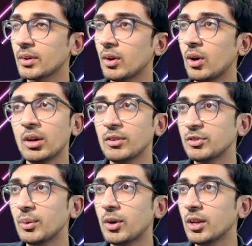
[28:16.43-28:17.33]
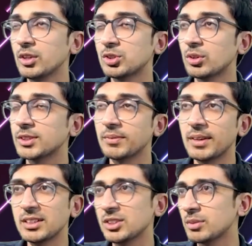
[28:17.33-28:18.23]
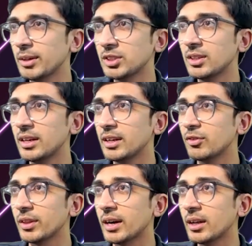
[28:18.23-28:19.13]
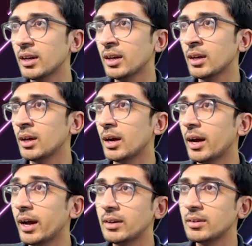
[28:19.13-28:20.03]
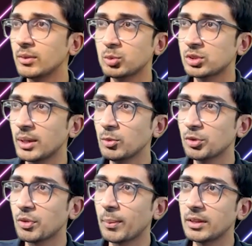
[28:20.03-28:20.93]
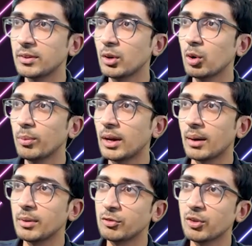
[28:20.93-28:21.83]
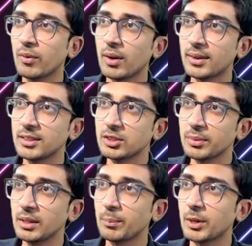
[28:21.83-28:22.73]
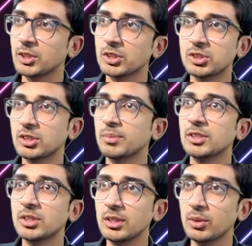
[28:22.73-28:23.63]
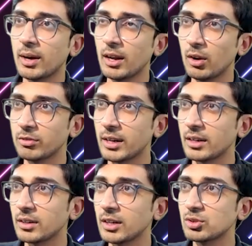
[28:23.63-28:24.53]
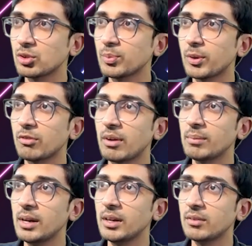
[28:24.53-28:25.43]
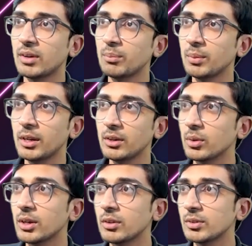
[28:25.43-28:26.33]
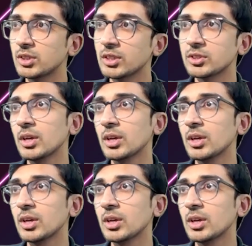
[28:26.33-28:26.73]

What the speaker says: Or if the model is stored somewhere else, just mention the link for that. And same goes for, by the way, the Global Hub. If you've got these many impressions, just mention the URL of that, right? So 2.5 million, 1 million unique visitors.